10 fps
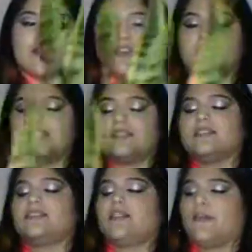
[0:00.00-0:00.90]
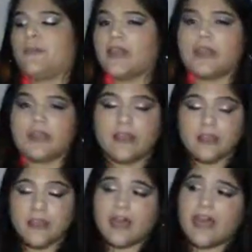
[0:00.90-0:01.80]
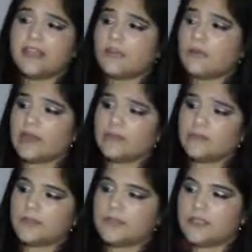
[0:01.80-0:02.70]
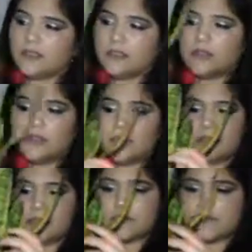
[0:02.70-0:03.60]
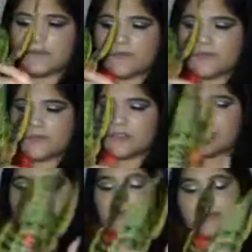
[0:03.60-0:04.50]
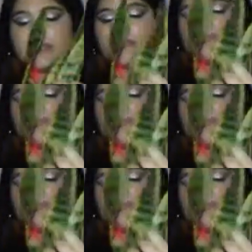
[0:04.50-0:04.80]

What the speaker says: and it's a snake plant. Highly recommend it as a starter plant.